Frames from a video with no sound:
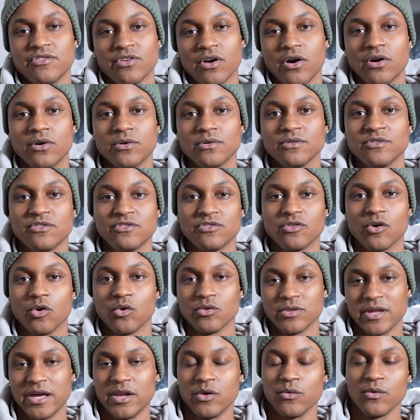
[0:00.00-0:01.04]
tones. So
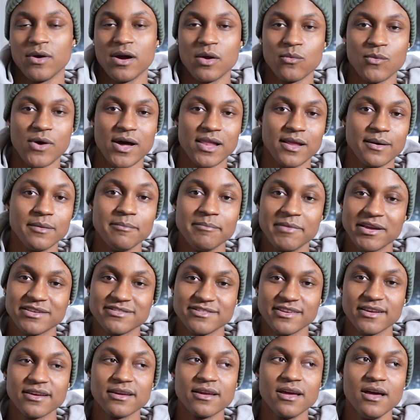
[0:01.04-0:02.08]
later on while I'm
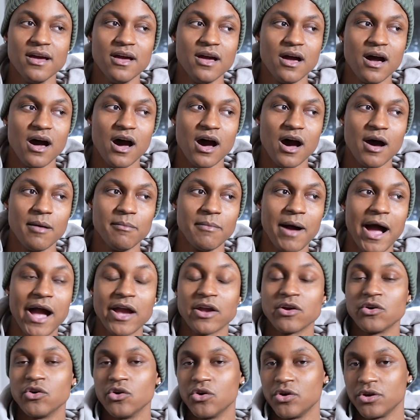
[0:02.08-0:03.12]
mixing, I
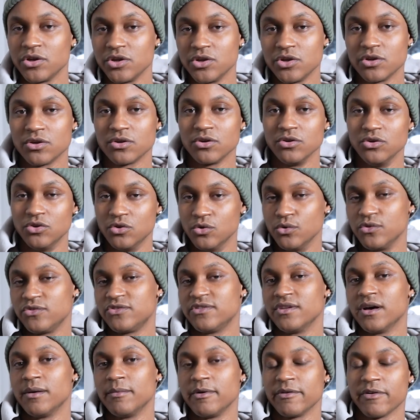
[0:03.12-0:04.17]
could use
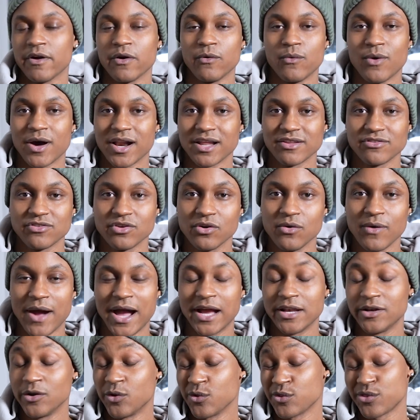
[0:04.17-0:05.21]
them if I wanted to.
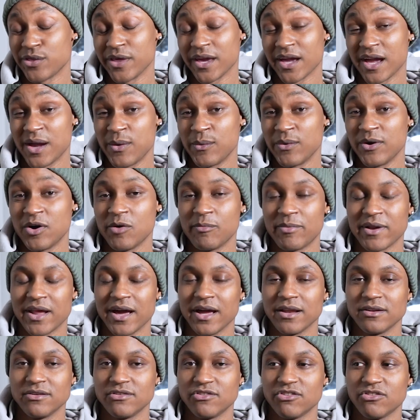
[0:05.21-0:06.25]
I don't think I will, but
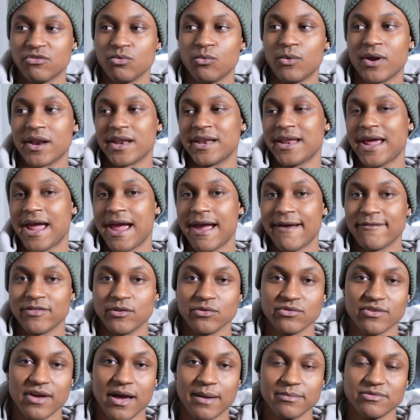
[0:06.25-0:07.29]
I just wanted to have
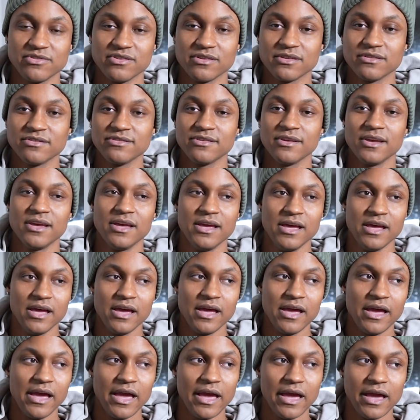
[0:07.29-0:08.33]
those options.
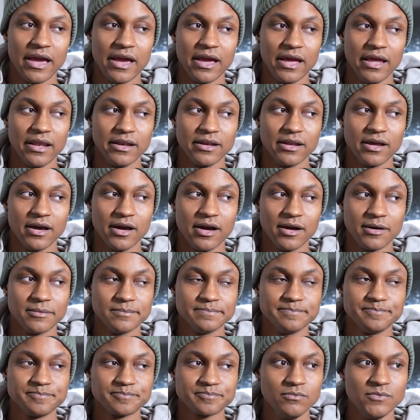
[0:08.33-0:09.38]
And
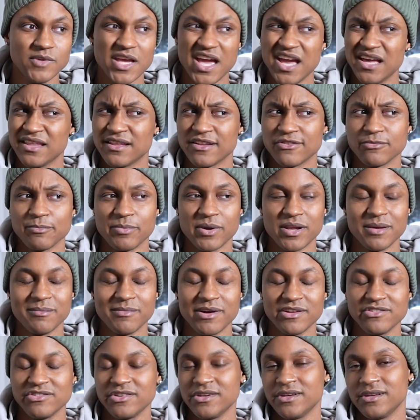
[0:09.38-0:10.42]
yeah, that's pretty
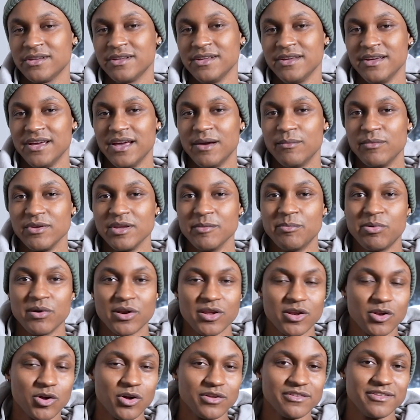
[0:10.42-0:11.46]
much it. And when you put
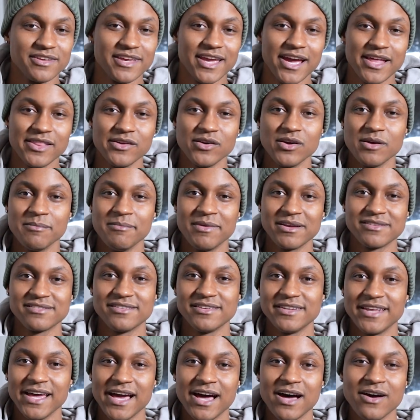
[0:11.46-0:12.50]
it all together and mix
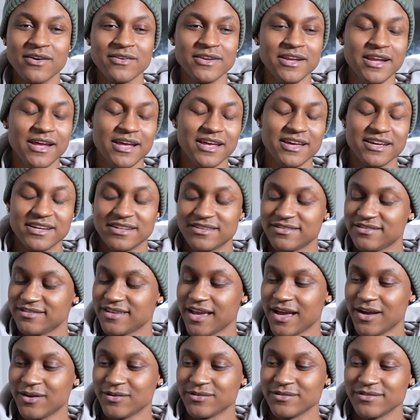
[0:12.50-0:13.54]
it down, it
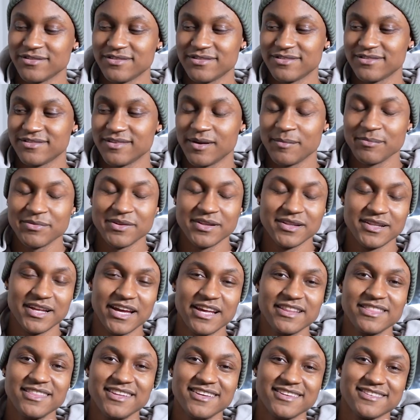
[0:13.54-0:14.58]
sounds something
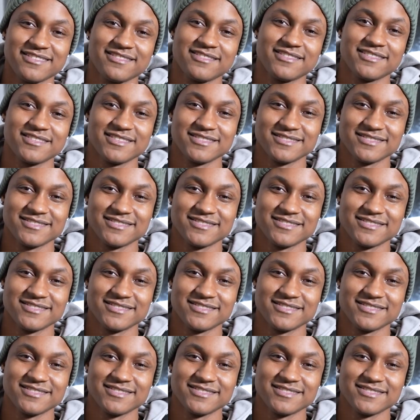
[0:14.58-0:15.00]
like this.